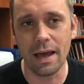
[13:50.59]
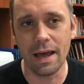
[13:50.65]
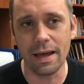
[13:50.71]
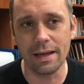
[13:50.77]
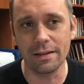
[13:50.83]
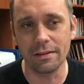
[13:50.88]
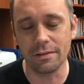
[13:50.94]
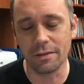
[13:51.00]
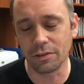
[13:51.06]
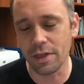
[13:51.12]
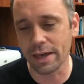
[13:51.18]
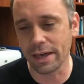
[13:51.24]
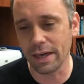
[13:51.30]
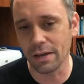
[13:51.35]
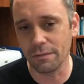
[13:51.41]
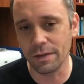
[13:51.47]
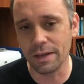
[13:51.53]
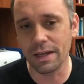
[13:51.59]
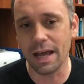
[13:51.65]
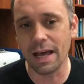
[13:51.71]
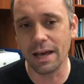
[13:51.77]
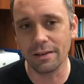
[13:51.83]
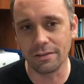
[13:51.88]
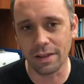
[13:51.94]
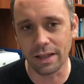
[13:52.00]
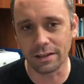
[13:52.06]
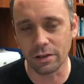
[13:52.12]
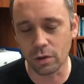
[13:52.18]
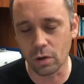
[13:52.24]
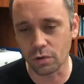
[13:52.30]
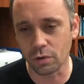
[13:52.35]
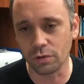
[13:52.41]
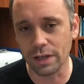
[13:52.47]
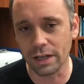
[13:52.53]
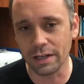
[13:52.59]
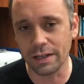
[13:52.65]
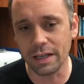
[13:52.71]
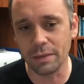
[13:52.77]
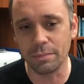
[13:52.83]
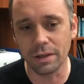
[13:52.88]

and thinking of it as like the cultural technique,